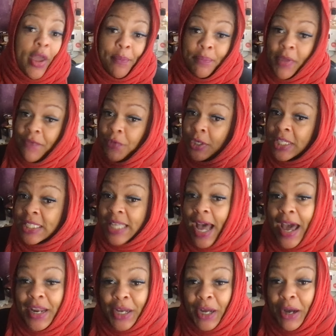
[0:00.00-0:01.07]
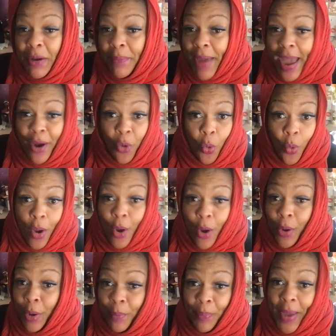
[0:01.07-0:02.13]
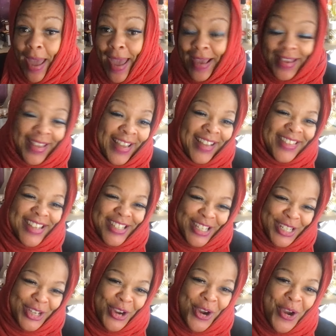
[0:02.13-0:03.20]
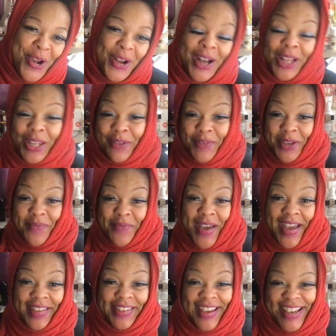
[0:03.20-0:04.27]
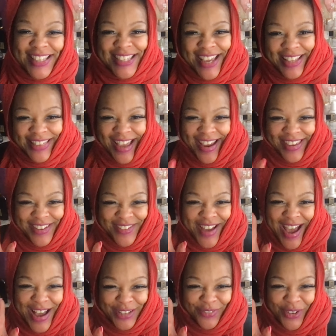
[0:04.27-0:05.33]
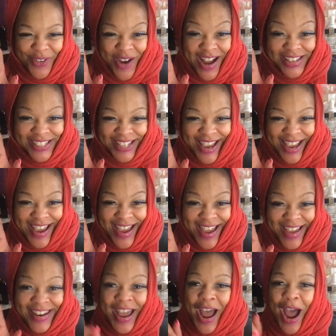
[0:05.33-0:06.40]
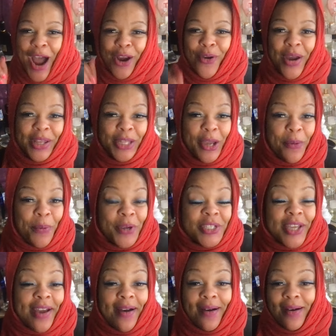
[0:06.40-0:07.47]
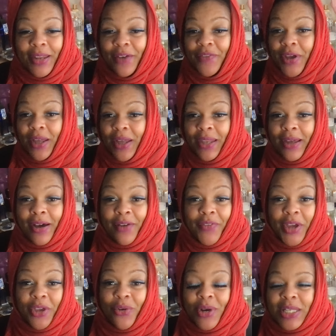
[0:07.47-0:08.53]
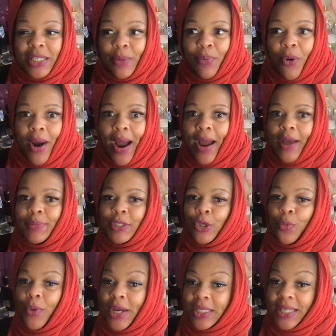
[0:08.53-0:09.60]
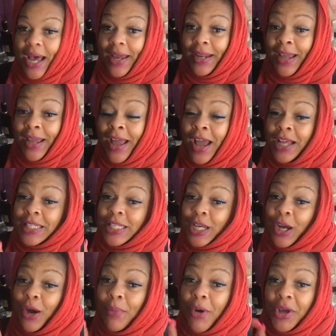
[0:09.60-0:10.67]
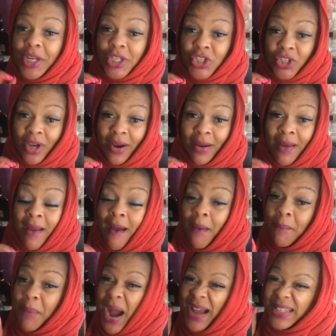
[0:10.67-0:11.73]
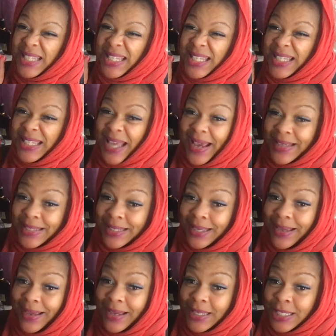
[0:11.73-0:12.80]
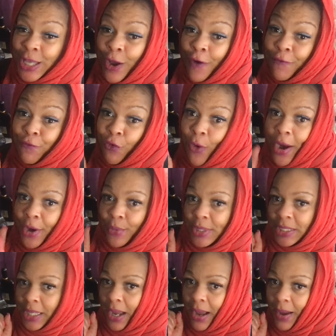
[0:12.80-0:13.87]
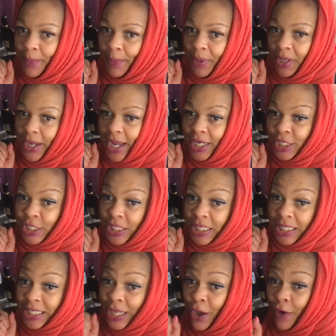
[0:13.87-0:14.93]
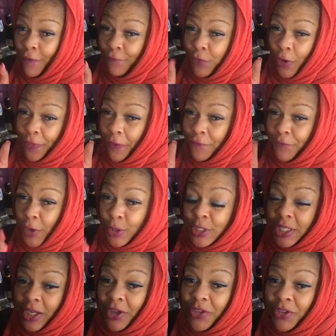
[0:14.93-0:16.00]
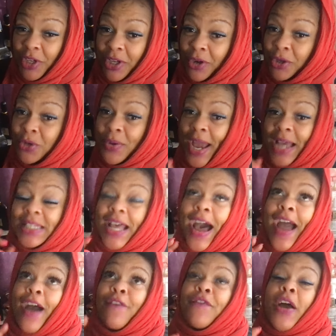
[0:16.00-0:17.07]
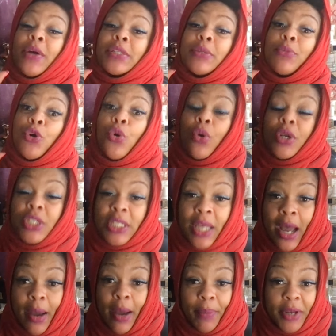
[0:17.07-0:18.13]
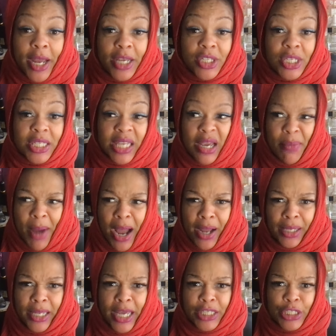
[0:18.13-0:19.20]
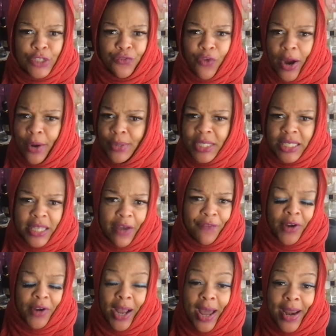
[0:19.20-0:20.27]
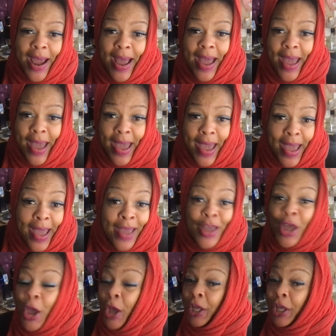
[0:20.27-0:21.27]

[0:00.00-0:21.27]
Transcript: If you decide to come back, welcome back. This is your girl, Color Me Bad Lynn, and thank you guys for watching. I greatly appreciate all of your love and your support. I am super excited to come on and share my sexiest fragrance combinations for the first of the year. You guys, I have found some gorgeous combinations in my collections, fragrances I forgot I had.